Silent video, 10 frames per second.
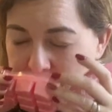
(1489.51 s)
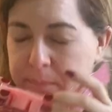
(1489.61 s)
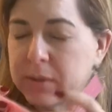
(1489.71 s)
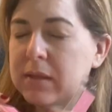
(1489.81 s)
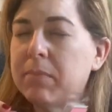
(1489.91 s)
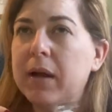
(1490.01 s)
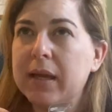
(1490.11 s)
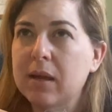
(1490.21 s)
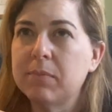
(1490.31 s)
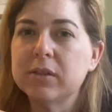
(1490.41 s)
but the
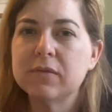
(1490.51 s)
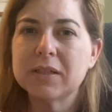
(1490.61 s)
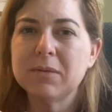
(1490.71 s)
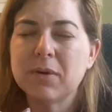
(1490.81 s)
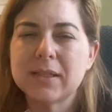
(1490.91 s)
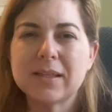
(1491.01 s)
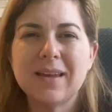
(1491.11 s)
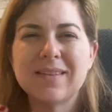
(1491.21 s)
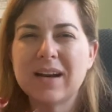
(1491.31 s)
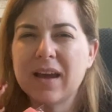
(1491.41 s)
pineapple is very present.
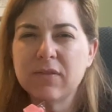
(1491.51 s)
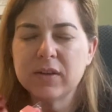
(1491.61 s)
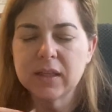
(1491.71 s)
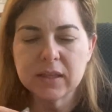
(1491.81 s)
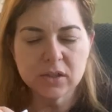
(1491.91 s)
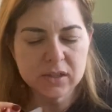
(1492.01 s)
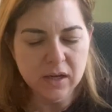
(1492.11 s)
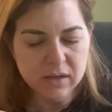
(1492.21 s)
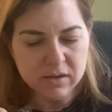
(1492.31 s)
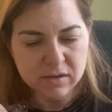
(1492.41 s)
And then I feel like there's
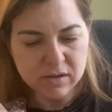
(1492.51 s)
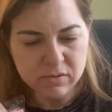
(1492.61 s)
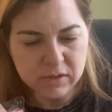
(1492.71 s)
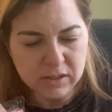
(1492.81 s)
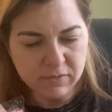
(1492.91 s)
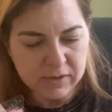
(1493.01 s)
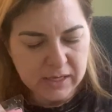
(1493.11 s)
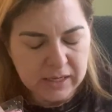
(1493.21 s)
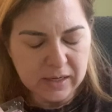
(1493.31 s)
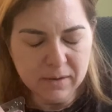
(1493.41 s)
other notes of
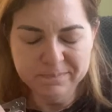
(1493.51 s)
like,